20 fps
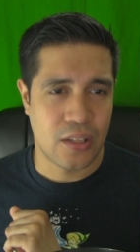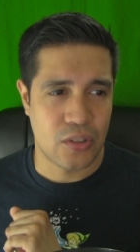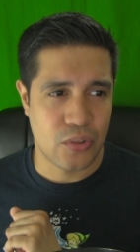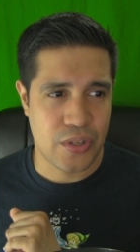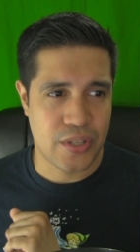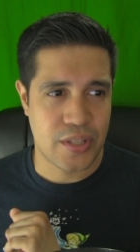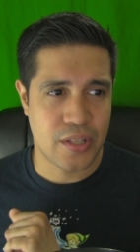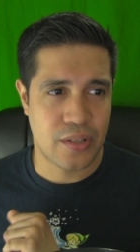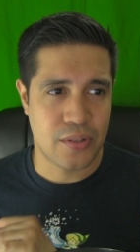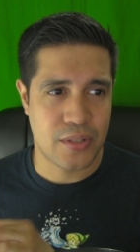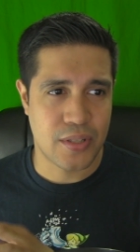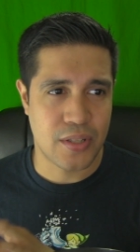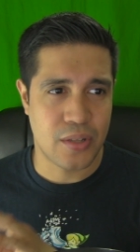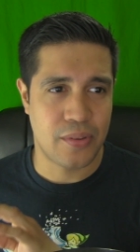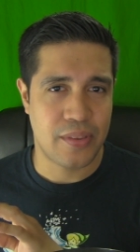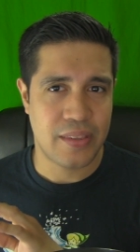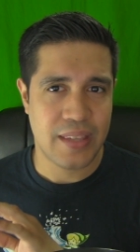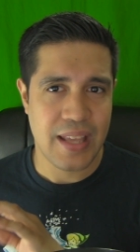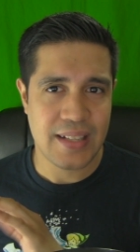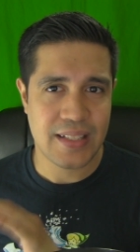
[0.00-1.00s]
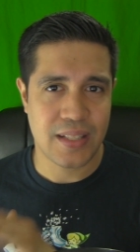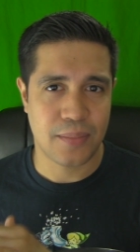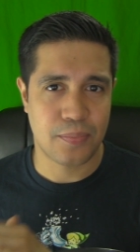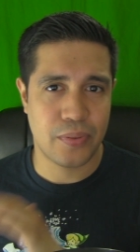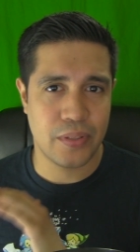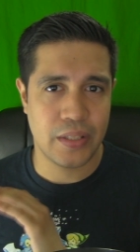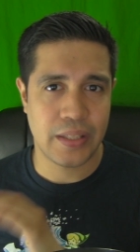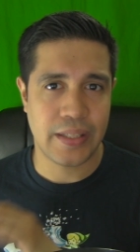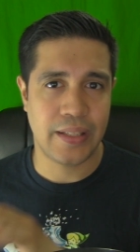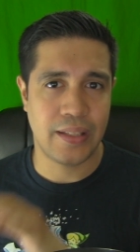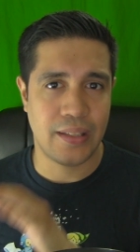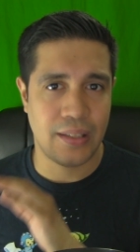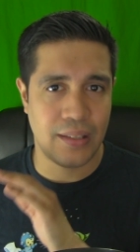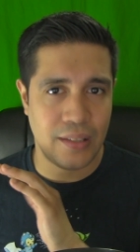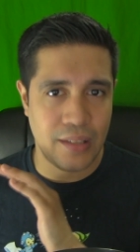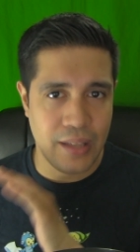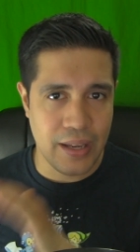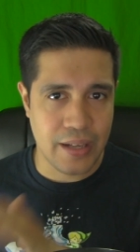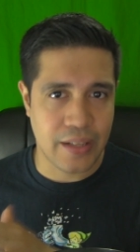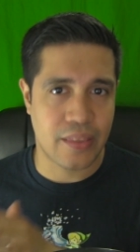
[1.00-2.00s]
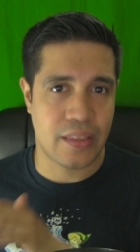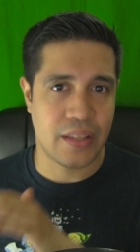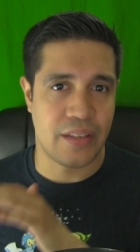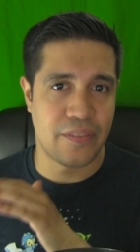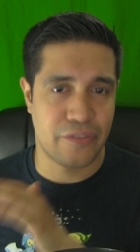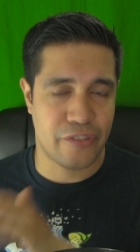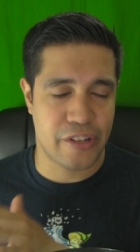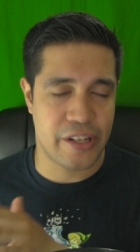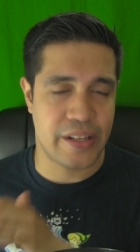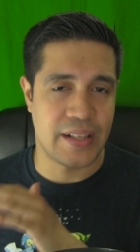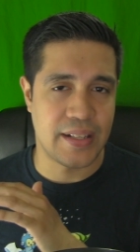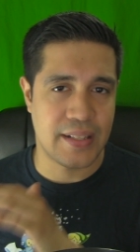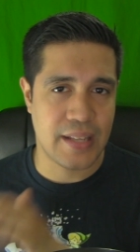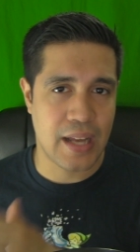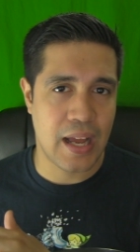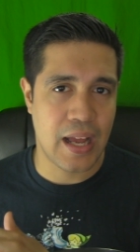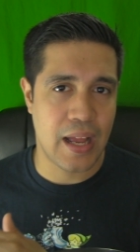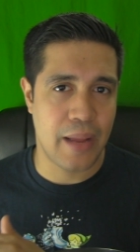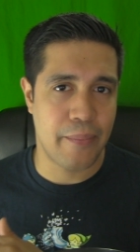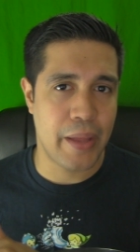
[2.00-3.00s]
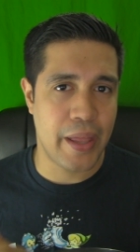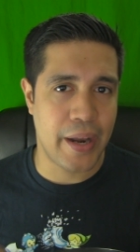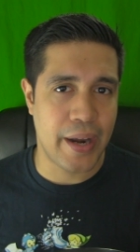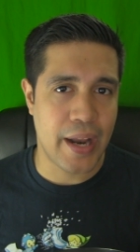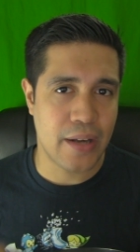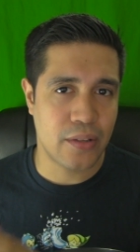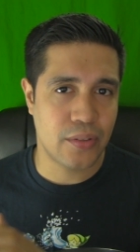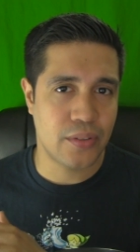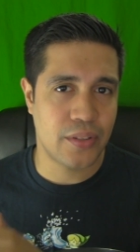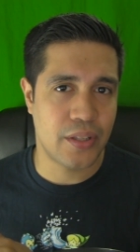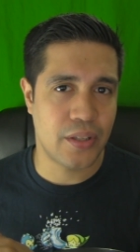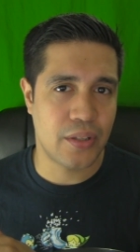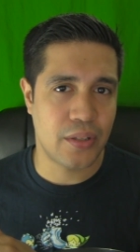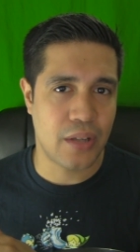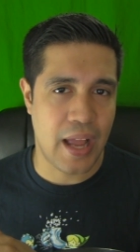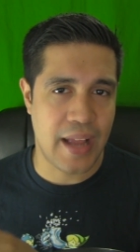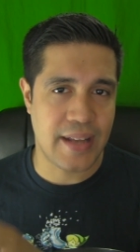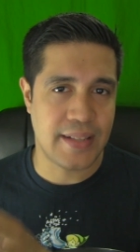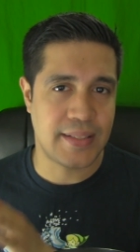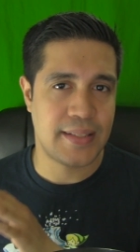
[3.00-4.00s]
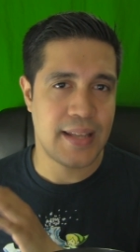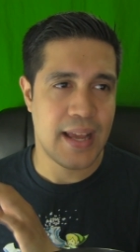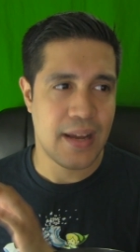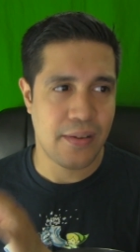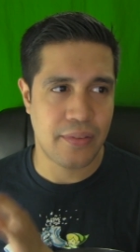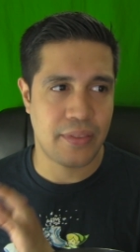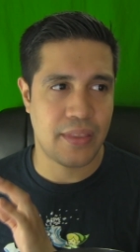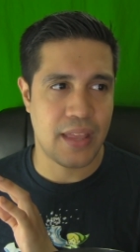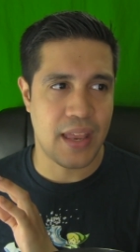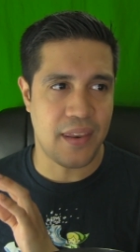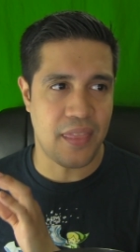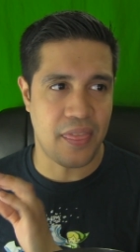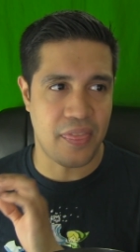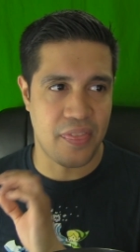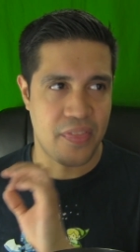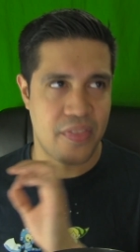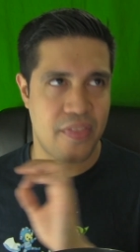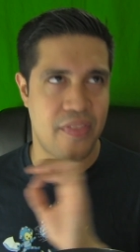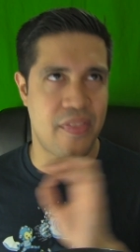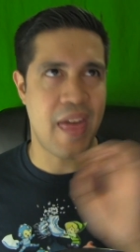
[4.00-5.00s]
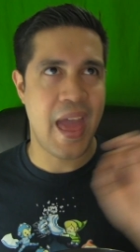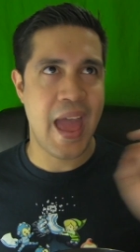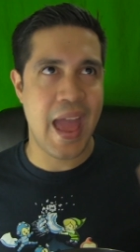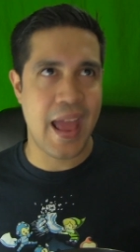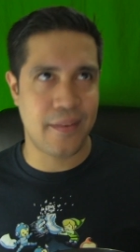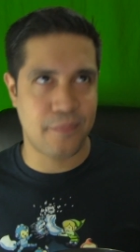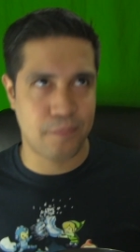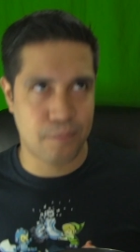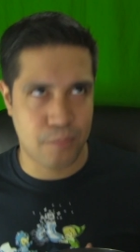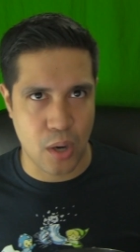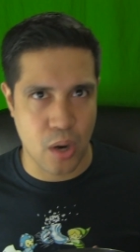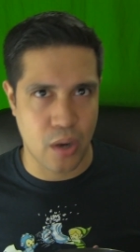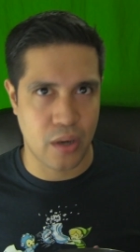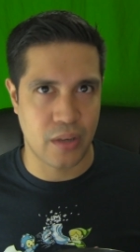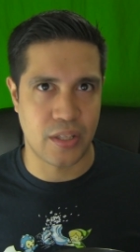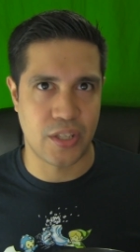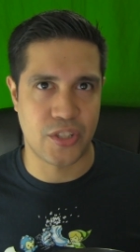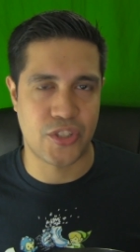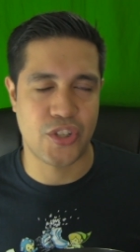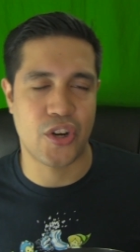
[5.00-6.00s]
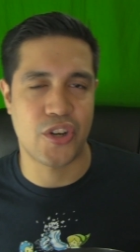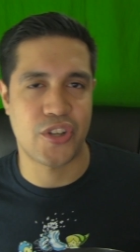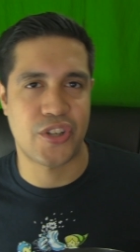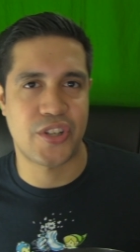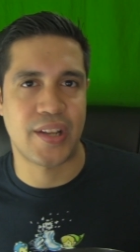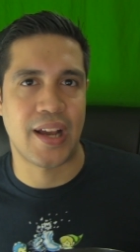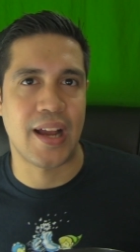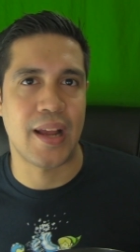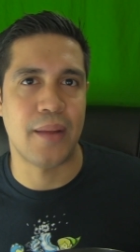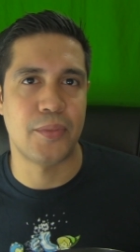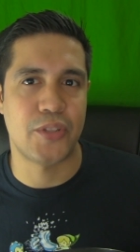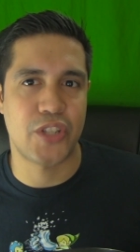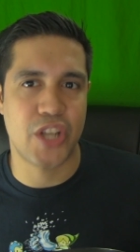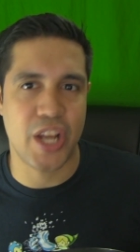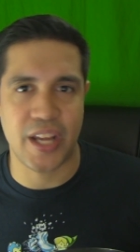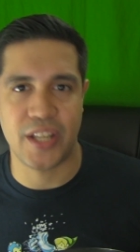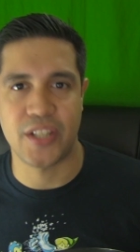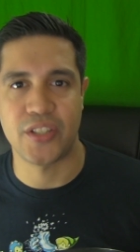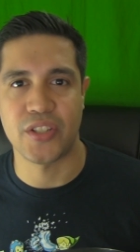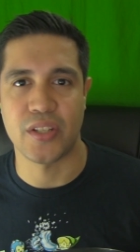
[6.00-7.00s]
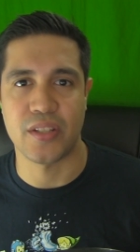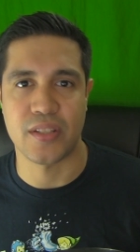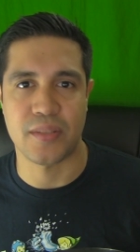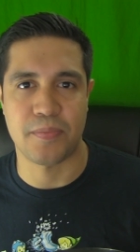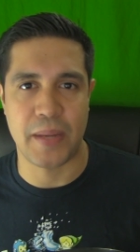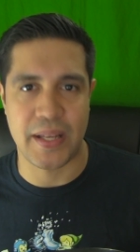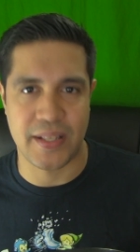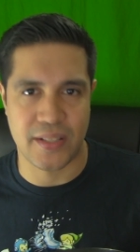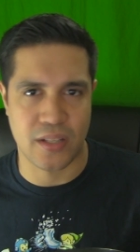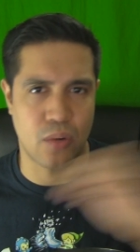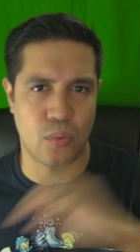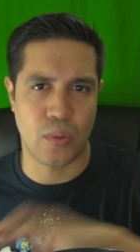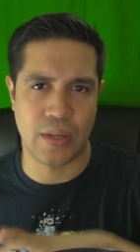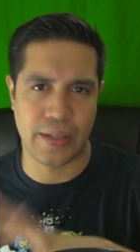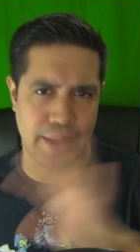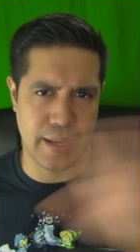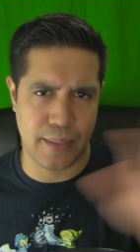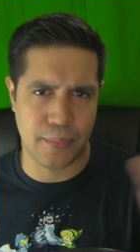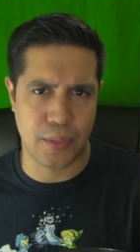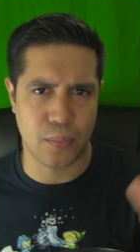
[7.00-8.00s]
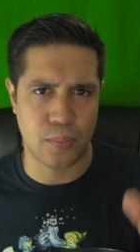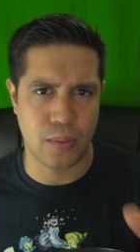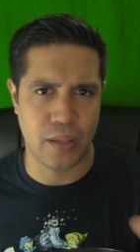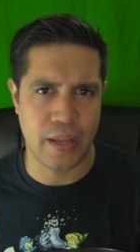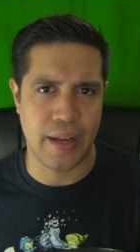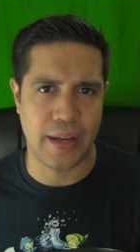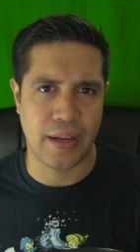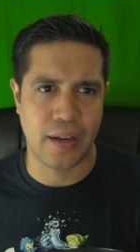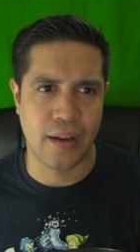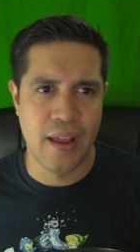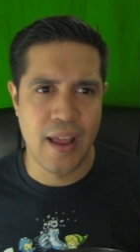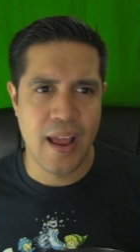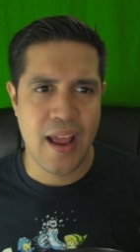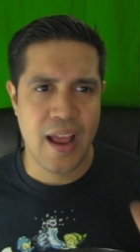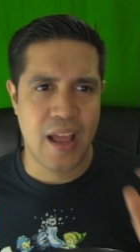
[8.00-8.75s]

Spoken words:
or so, so that's a pretty lengthy freaking time, and I don't know, I doubt that part of the charge time changes based on what game you're playing.